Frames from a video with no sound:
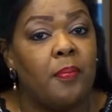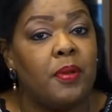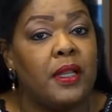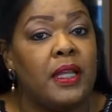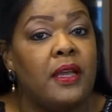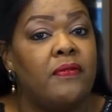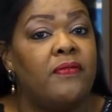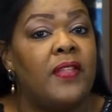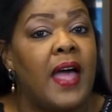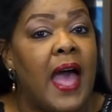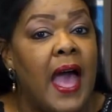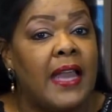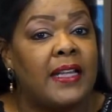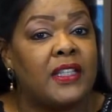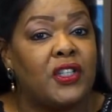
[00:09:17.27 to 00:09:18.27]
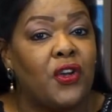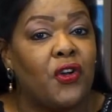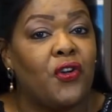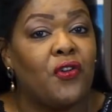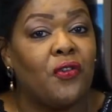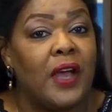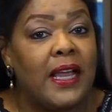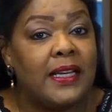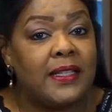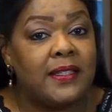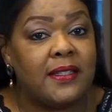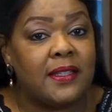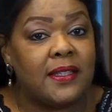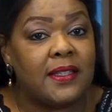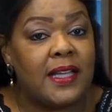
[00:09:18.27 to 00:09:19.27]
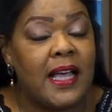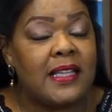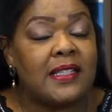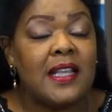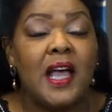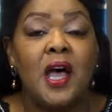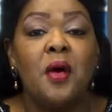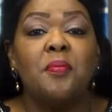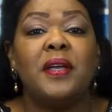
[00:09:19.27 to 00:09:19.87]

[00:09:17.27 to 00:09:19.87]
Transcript: I believe that is her greatest success,